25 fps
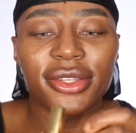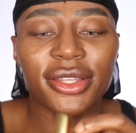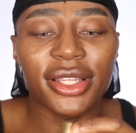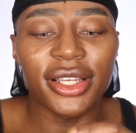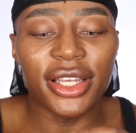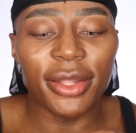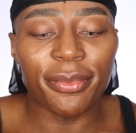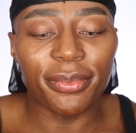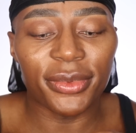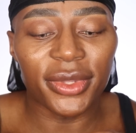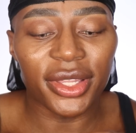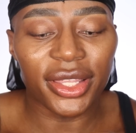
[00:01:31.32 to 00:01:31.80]
is the
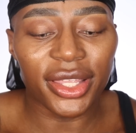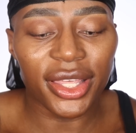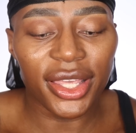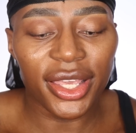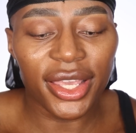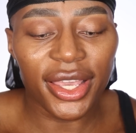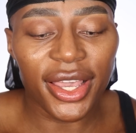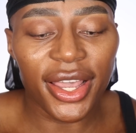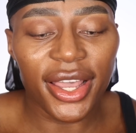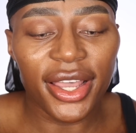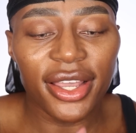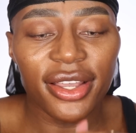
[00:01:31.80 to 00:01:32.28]
lipstick
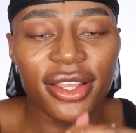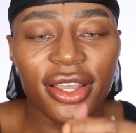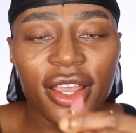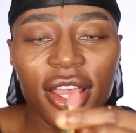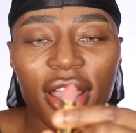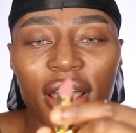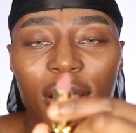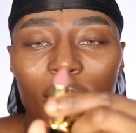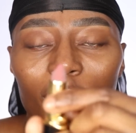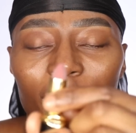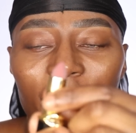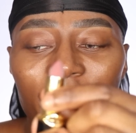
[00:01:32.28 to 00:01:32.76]
here.
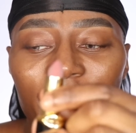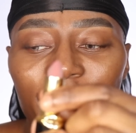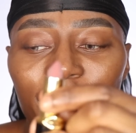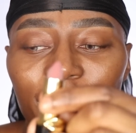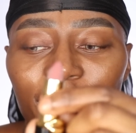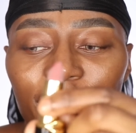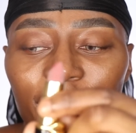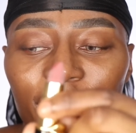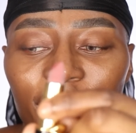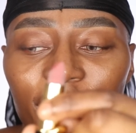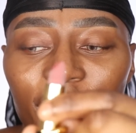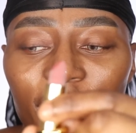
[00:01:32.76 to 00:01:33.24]
What I
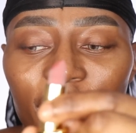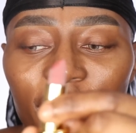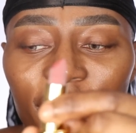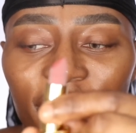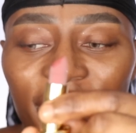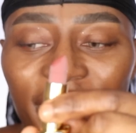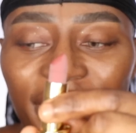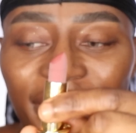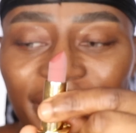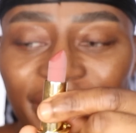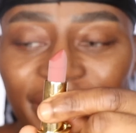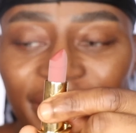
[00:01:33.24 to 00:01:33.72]

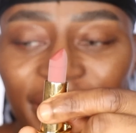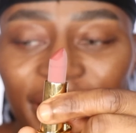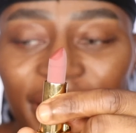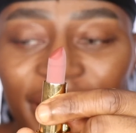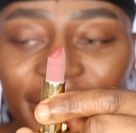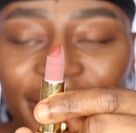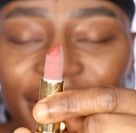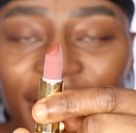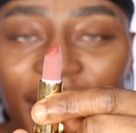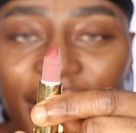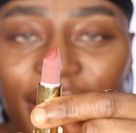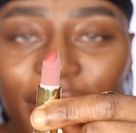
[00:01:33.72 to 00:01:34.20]
love is,
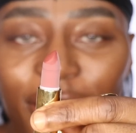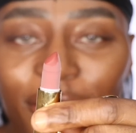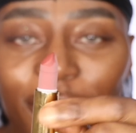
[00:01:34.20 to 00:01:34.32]
like,